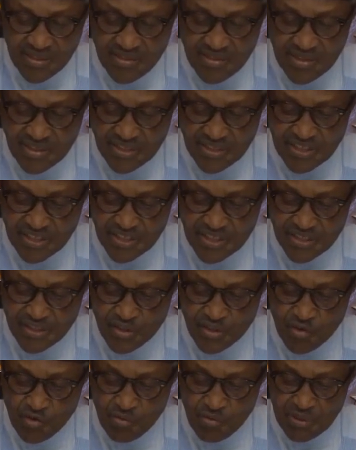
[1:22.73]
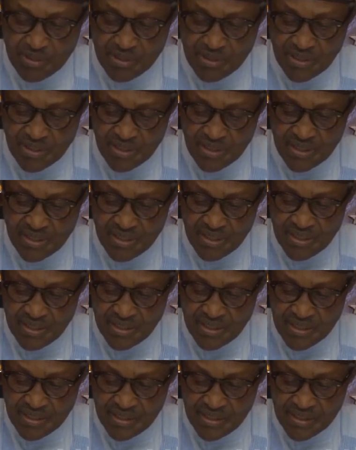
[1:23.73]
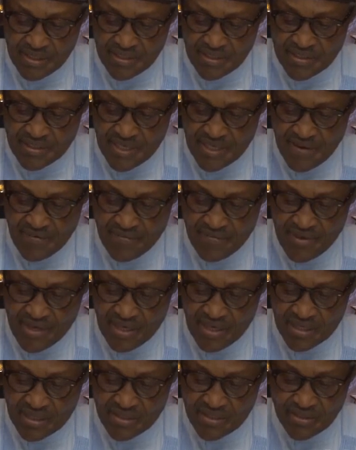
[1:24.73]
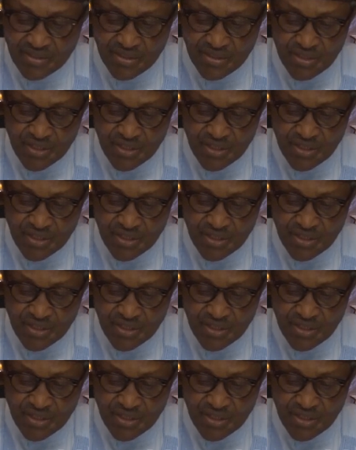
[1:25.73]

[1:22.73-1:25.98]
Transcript: dangerous human interference